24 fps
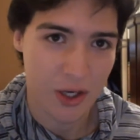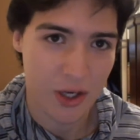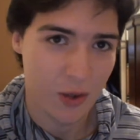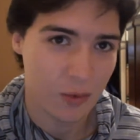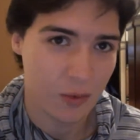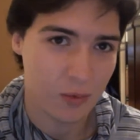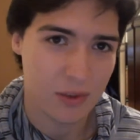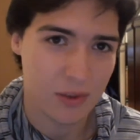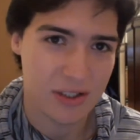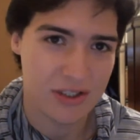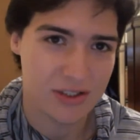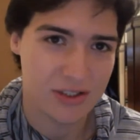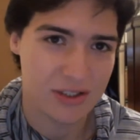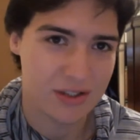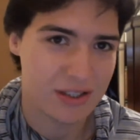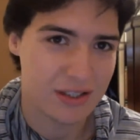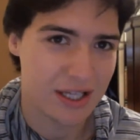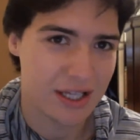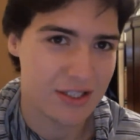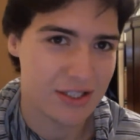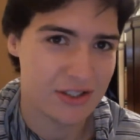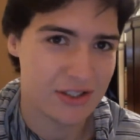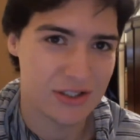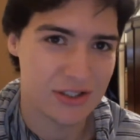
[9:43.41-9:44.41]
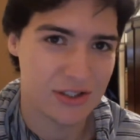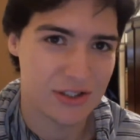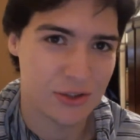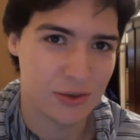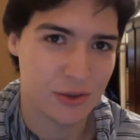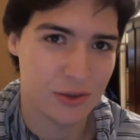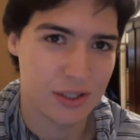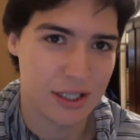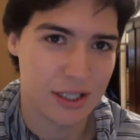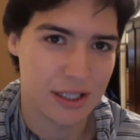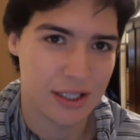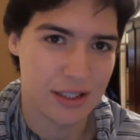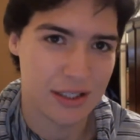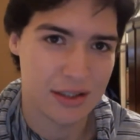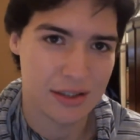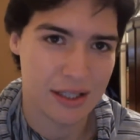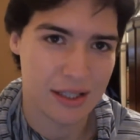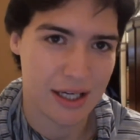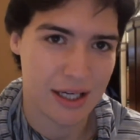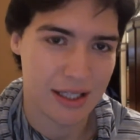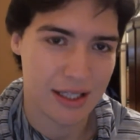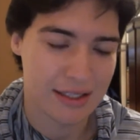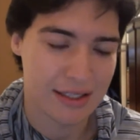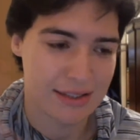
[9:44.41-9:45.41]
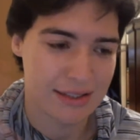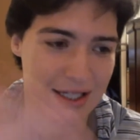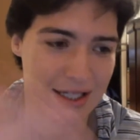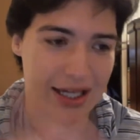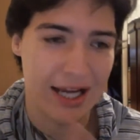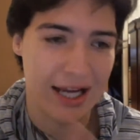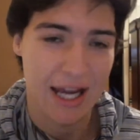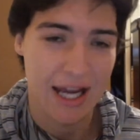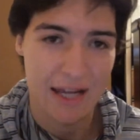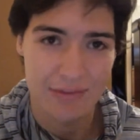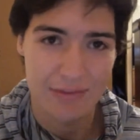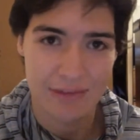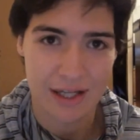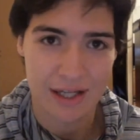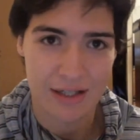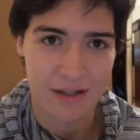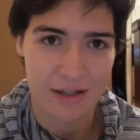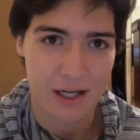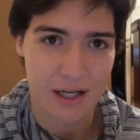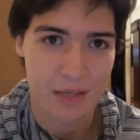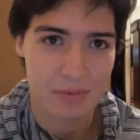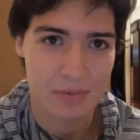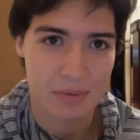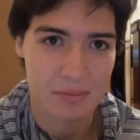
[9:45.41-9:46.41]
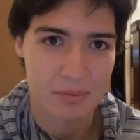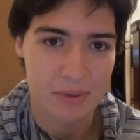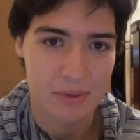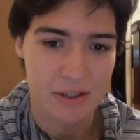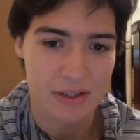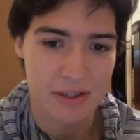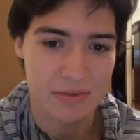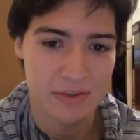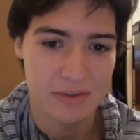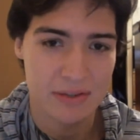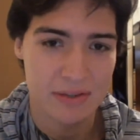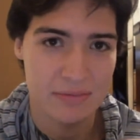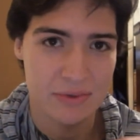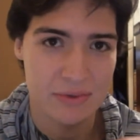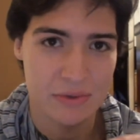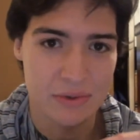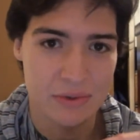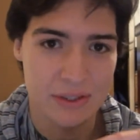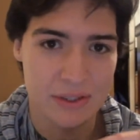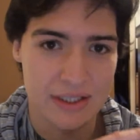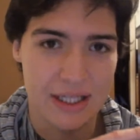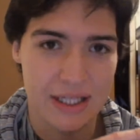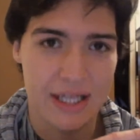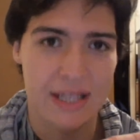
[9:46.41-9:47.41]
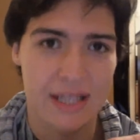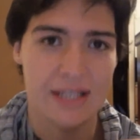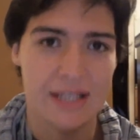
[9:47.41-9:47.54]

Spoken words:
which they just created that because I have that comic book of him doing that,